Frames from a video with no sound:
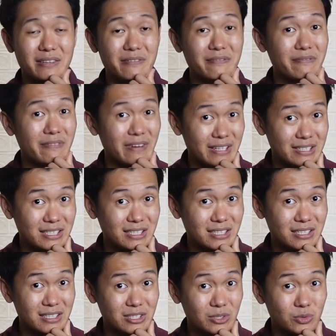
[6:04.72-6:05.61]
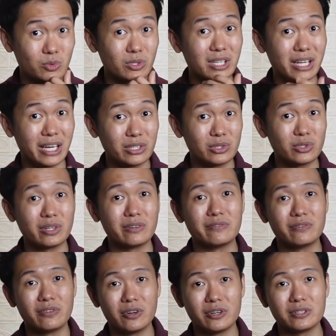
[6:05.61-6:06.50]
investors would like to
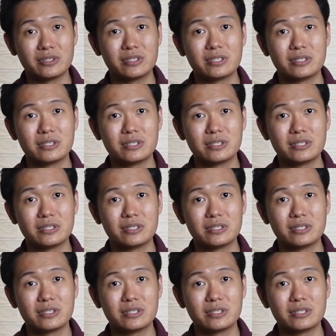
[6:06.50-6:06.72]
avoid.